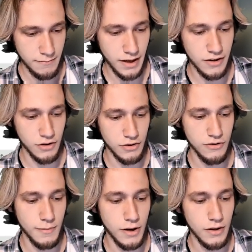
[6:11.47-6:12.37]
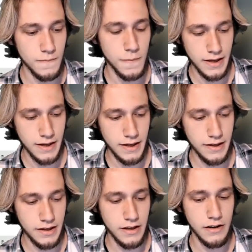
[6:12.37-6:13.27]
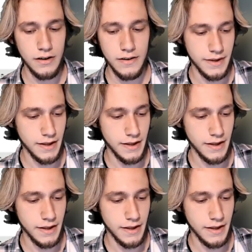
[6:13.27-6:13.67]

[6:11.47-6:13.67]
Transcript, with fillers: main.qml in here.